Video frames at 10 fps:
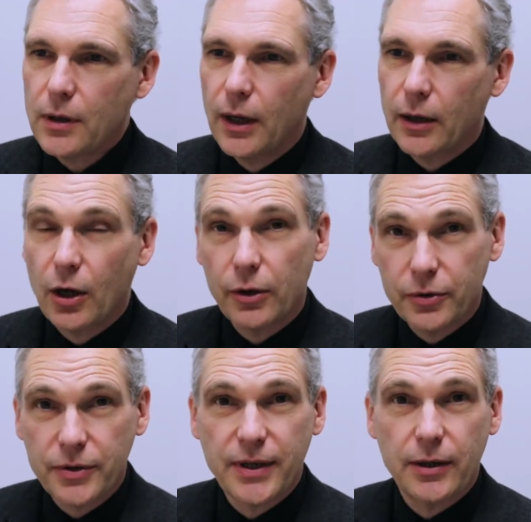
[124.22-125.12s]
at
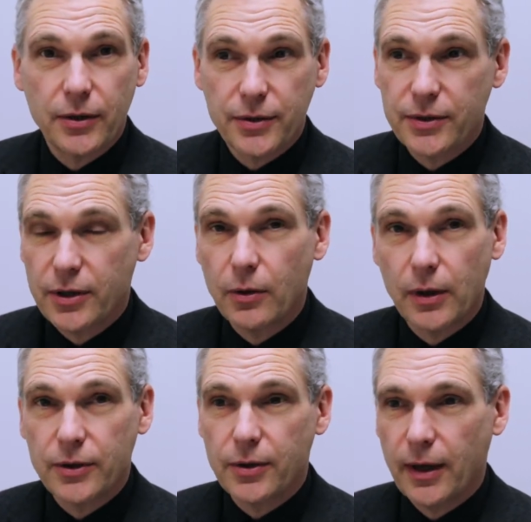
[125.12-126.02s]
cultural centers and so
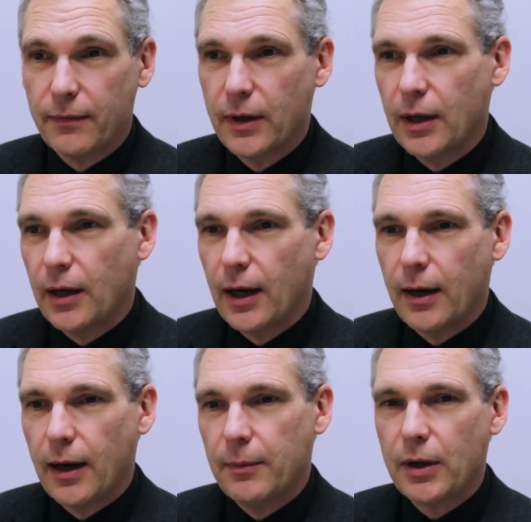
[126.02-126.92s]
on. So
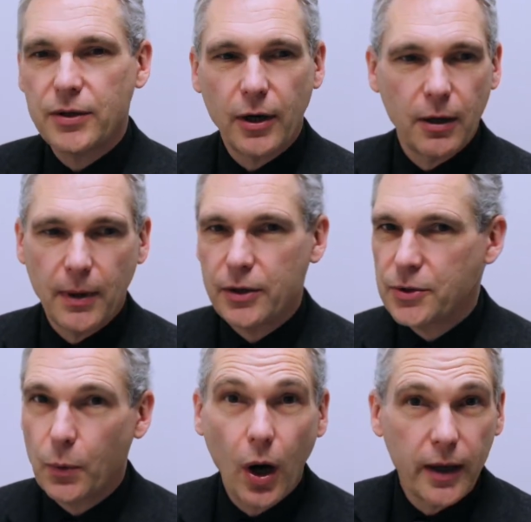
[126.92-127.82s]
I'm not talking about
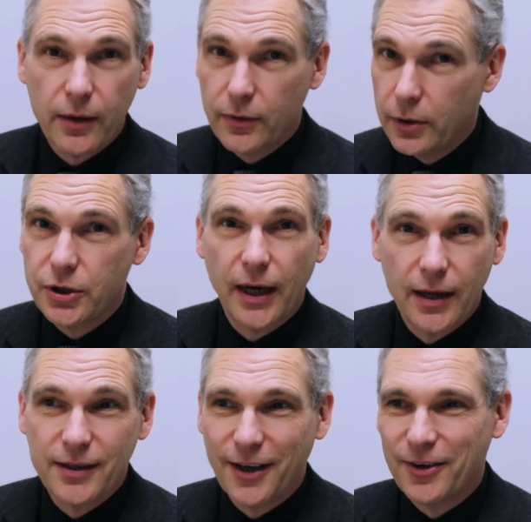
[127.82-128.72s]
just walking through
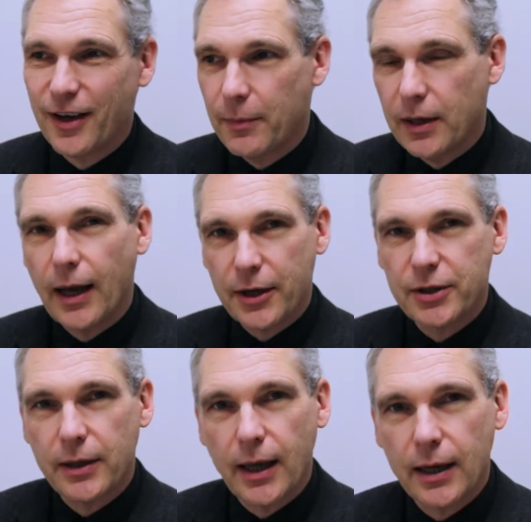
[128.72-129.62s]
Chinatown. I mean
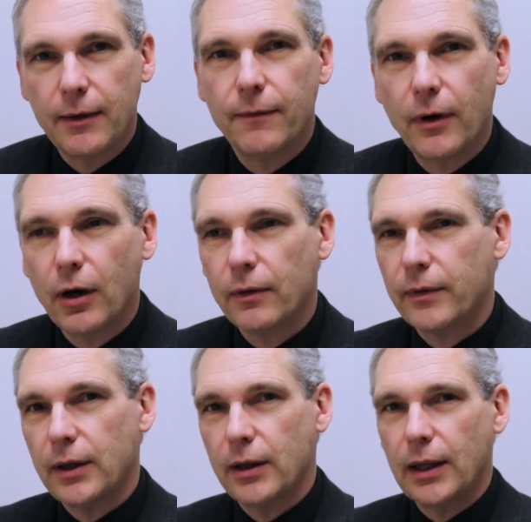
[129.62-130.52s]
actually getting
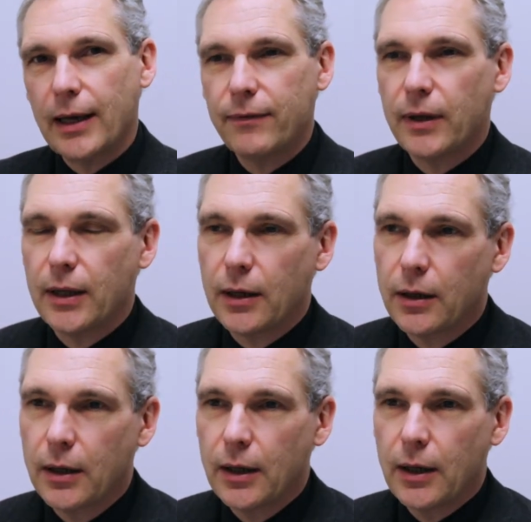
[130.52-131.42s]
involved in the life in there.
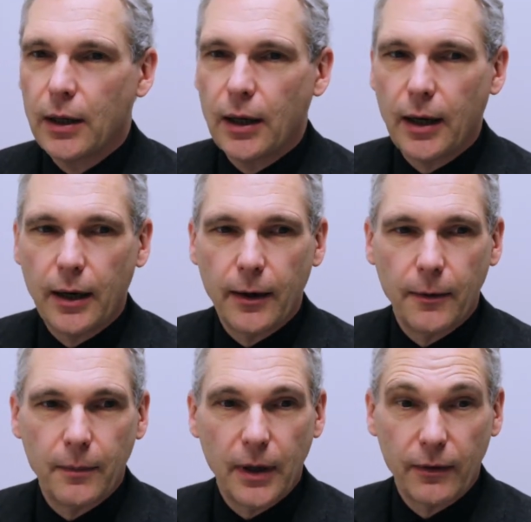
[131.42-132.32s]

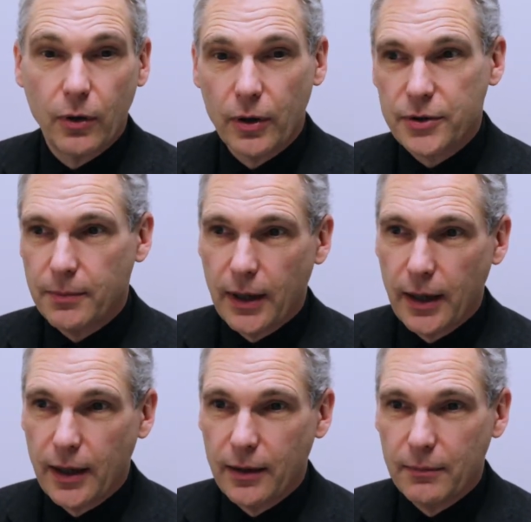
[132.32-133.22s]
And of course,
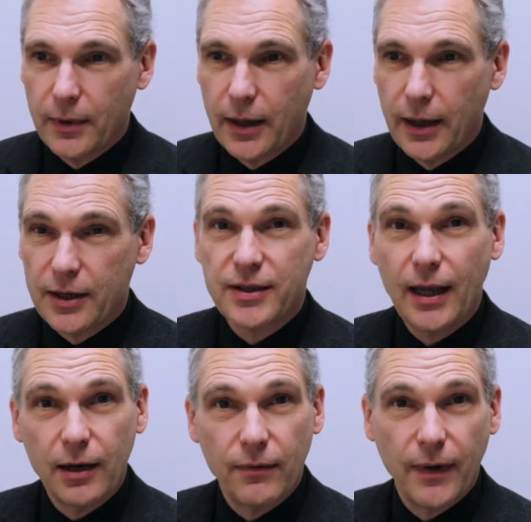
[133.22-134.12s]
my
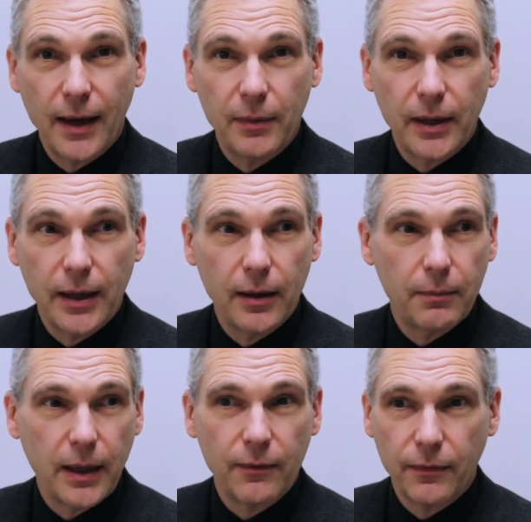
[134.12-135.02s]
extended
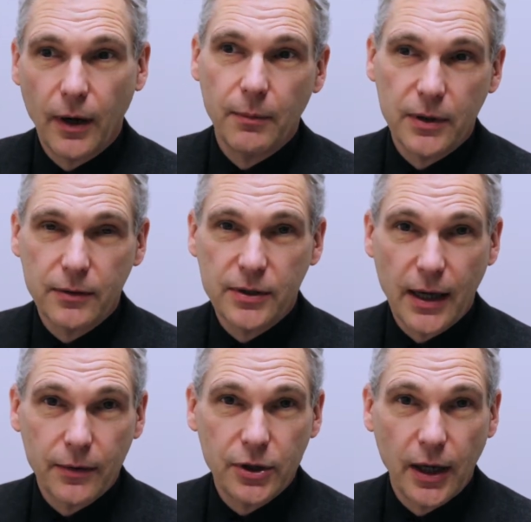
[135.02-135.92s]
family, being from
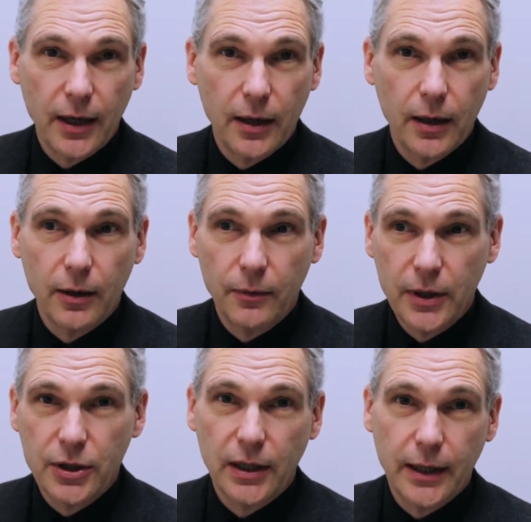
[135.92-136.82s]
South China
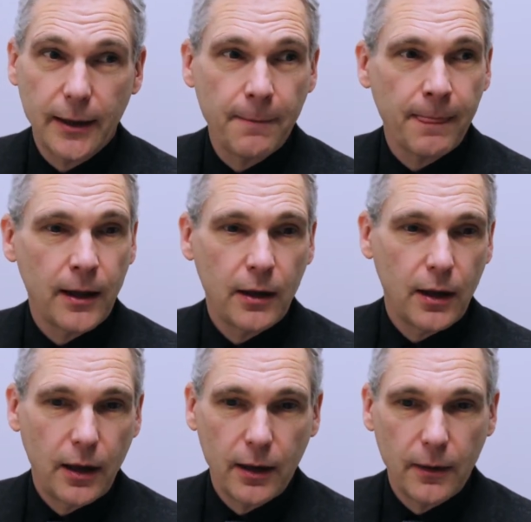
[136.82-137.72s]
originally,
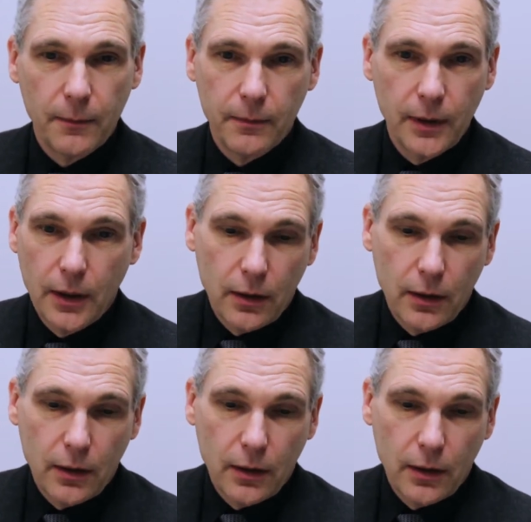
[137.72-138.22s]
um,